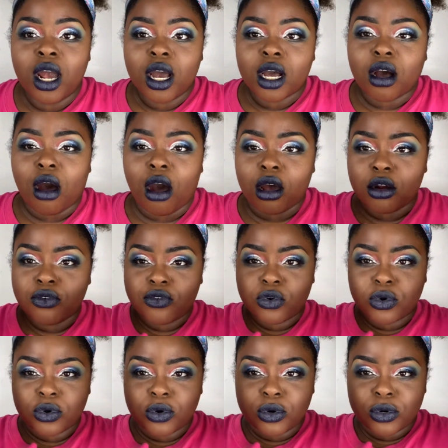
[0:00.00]

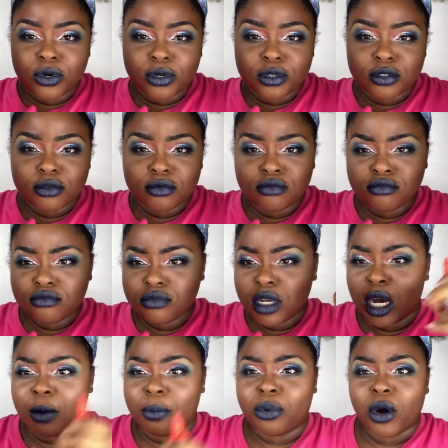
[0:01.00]
Carnival
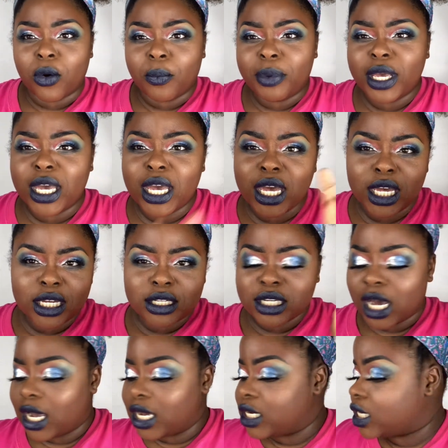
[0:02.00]
appropriate,
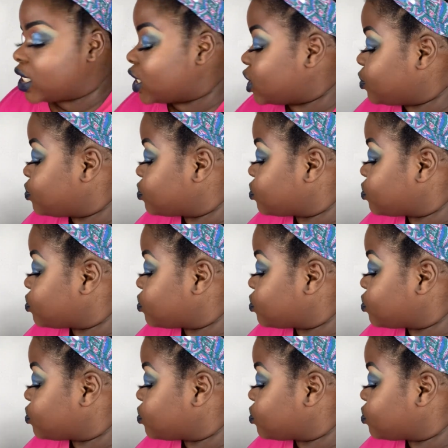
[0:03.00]
kinda.